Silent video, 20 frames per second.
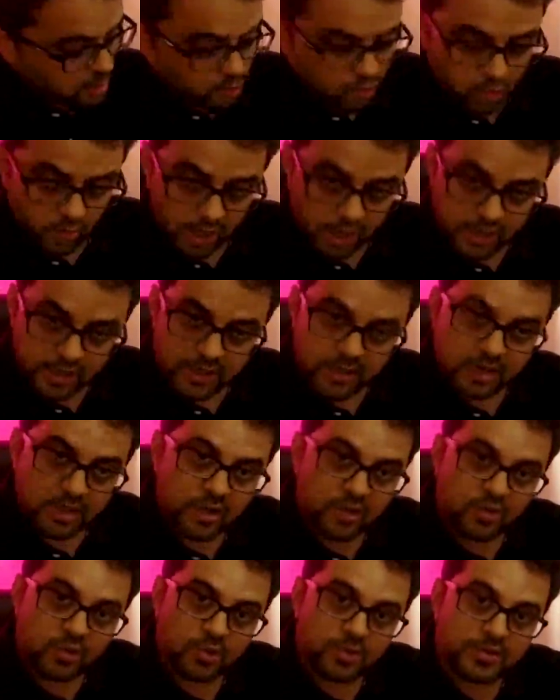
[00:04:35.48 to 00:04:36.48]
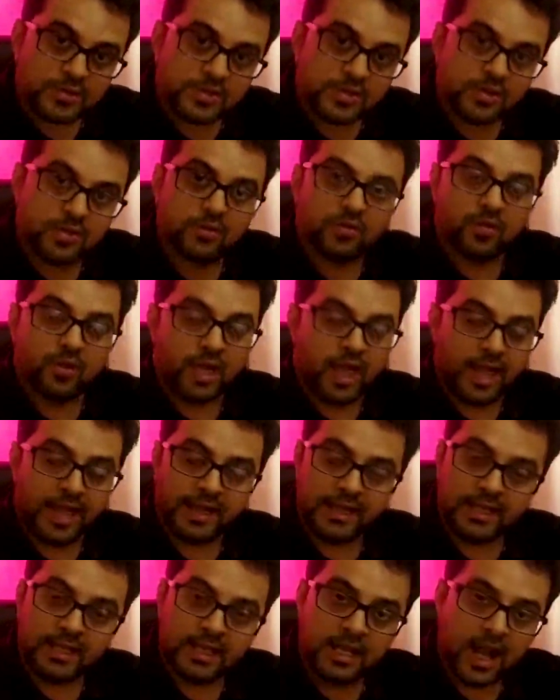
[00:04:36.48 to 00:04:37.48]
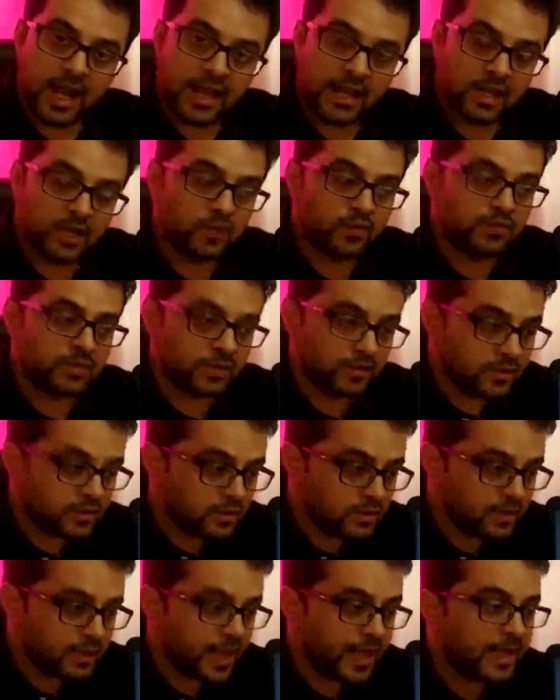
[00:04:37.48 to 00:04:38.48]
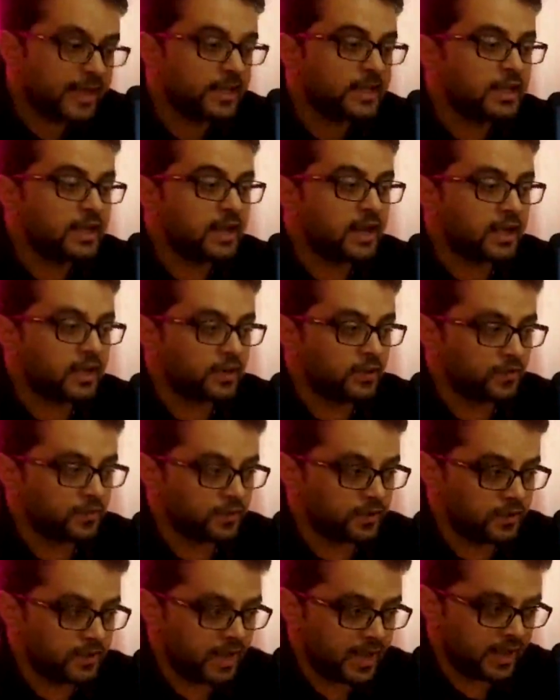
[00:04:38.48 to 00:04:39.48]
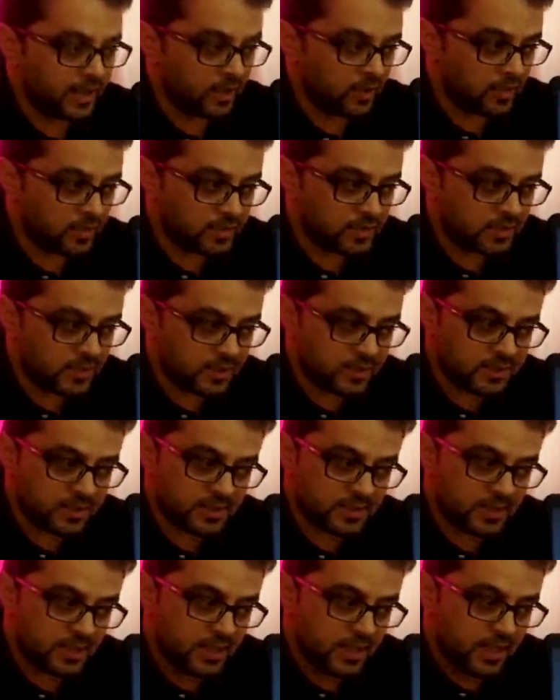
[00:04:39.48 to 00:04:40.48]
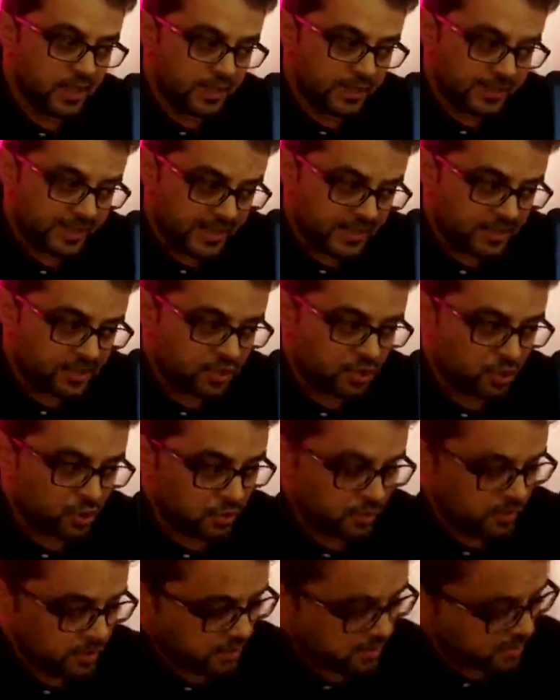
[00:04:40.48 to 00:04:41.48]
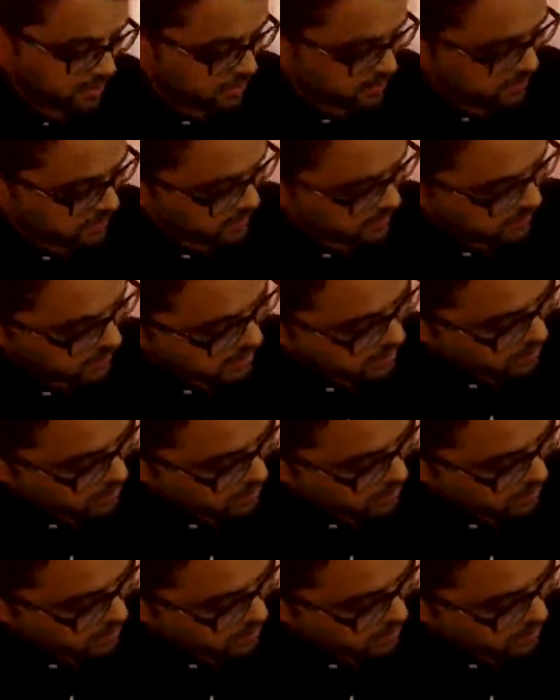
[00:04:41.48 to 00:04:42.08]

Quality controls, any kind of the run, any kind of the diagnostics test should be run with